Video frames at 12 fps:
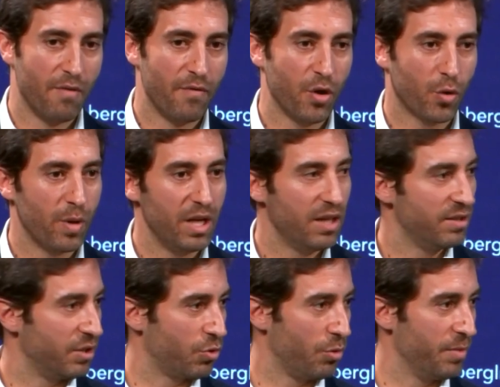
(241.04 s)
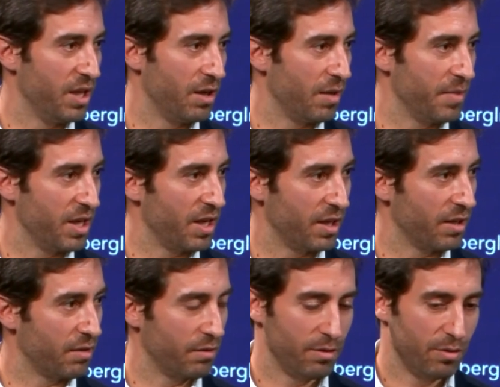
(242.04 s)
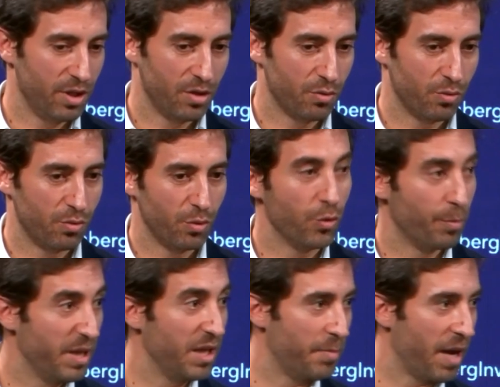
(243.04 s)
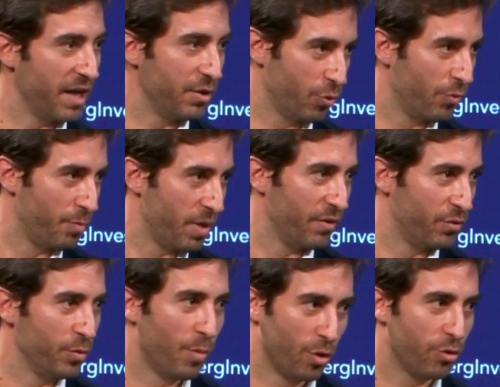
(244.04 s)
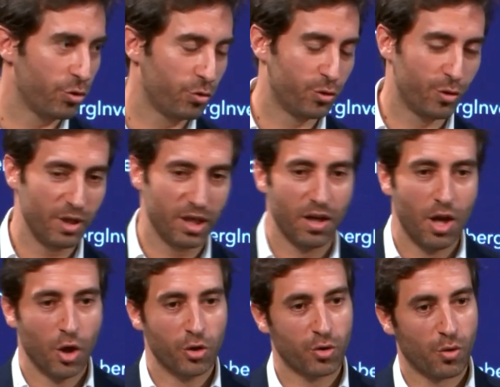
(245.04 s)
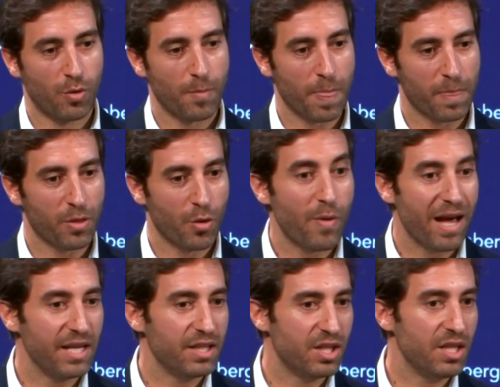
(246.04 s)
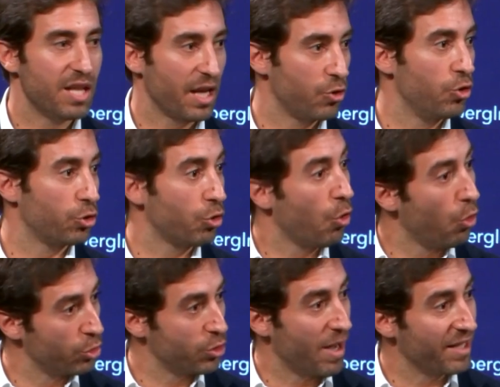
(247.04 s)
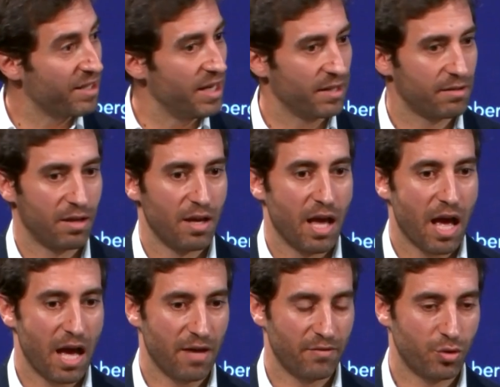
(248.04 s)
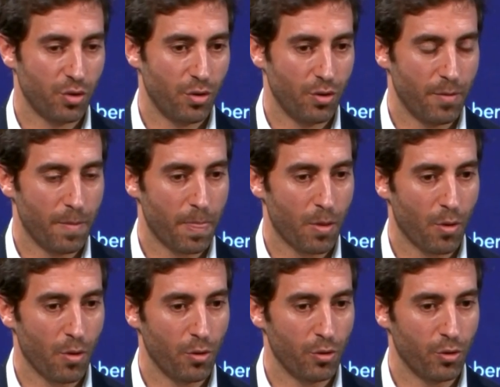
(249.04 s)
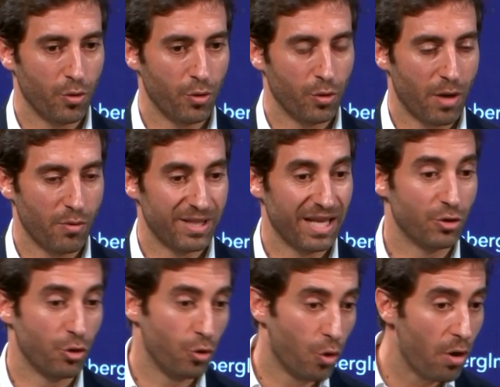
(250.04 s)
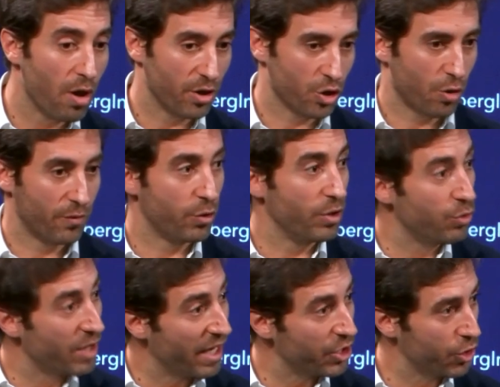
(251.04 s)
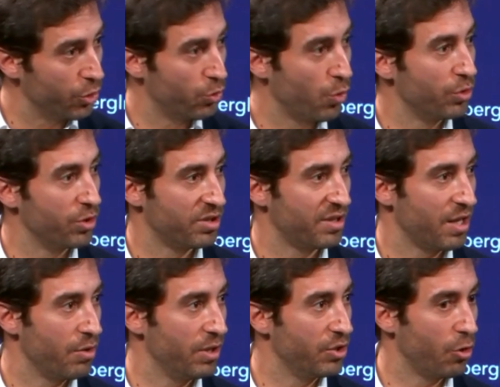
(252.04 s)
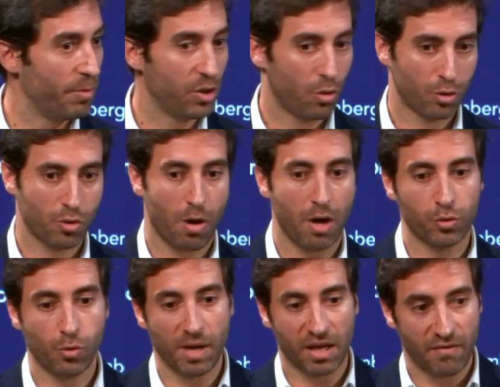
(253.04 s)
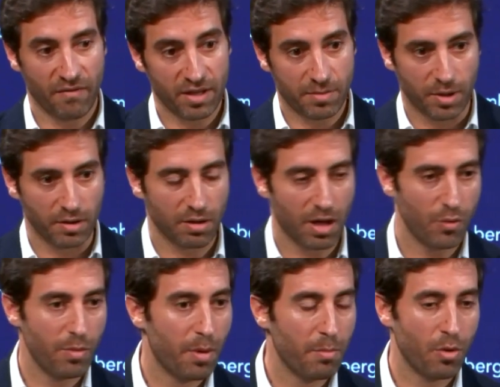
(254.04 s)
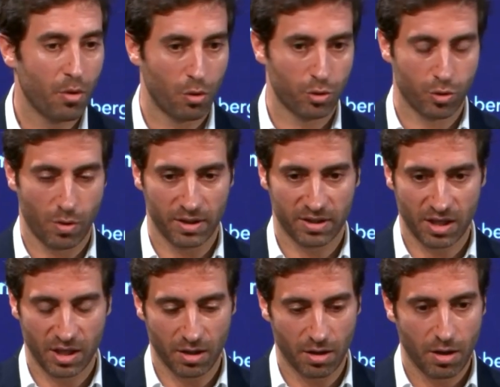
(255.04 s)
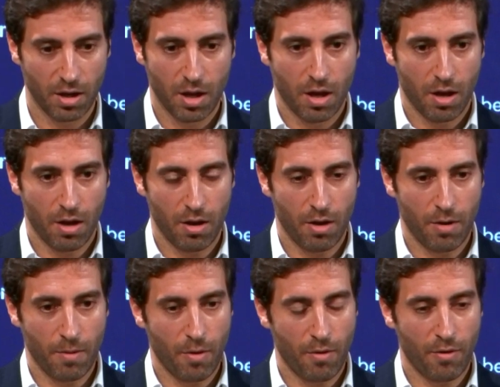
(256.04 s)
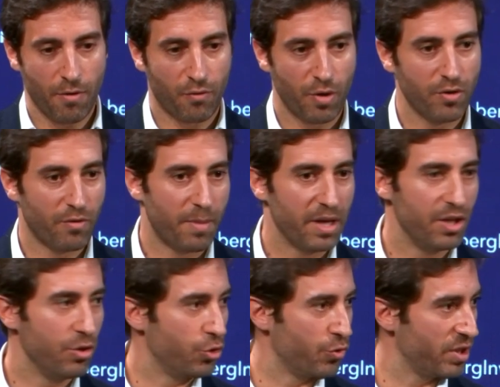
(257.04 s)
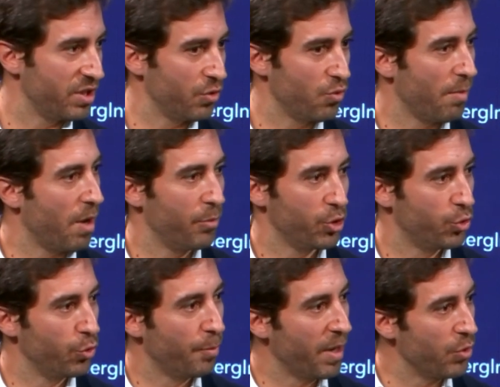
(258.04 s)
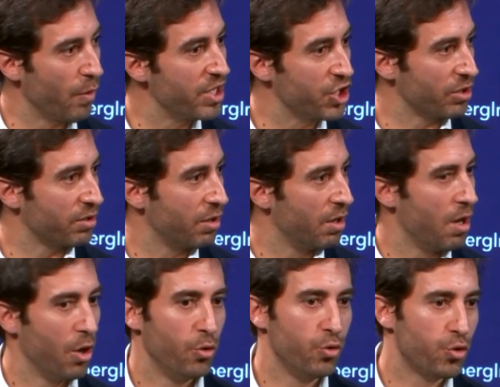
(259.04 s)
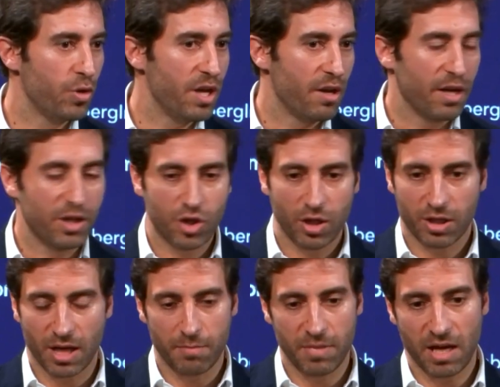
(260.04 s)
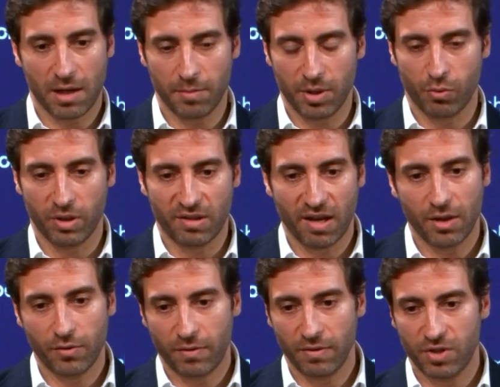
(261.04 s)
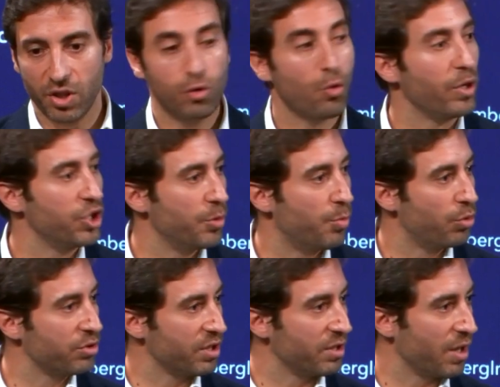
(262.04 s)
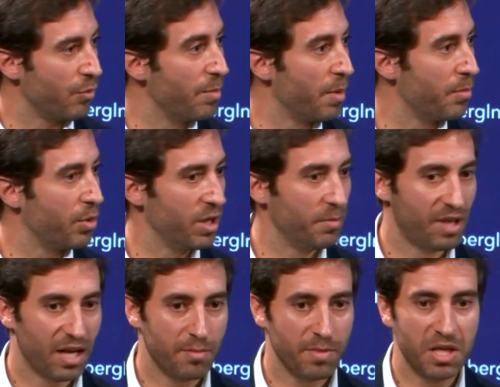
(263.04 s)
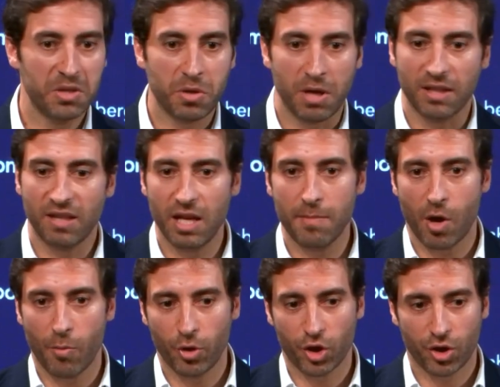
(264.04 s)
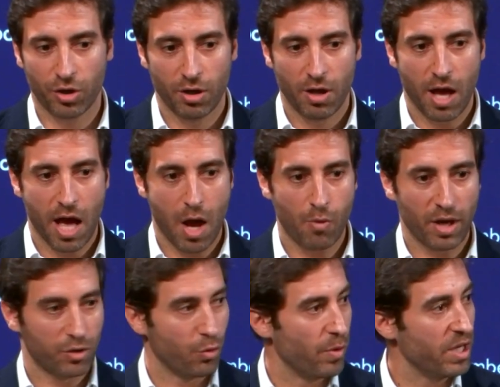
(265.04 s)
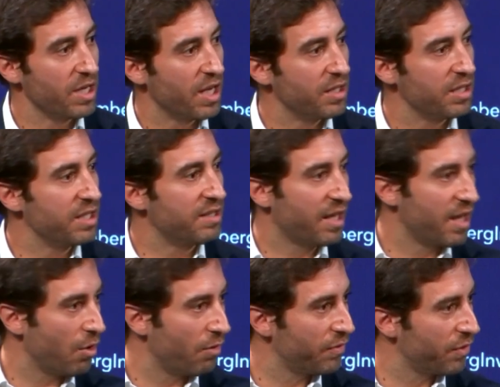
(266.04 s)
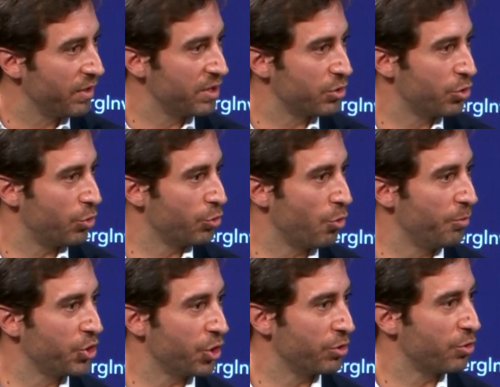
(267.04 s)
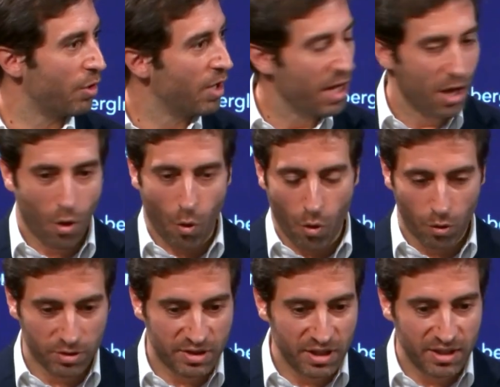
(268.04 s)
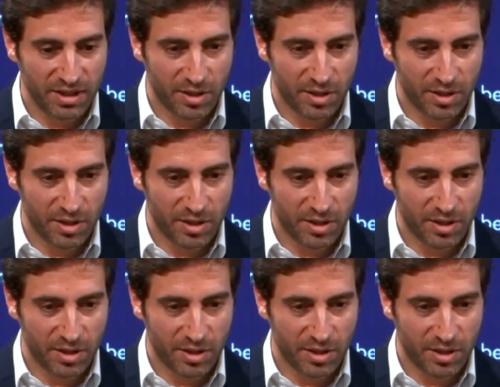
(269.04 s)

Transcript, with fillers: But quickly they told me, I mean, like uh, you need to, you're being paid to play football, not to study. So the reality is, like, not all the athletes have the, uh, the, I would say, the knowledge of the education to understand a little bit also how to make investment. I remember also asking uh, a friend of mine in dressing room, how much do you pay your agent? Usually an agent can be like between 10, 15, 20%. I remember him telling me, this, and I tell him how much I would like to win, and he take care of uh, his own commission. So all this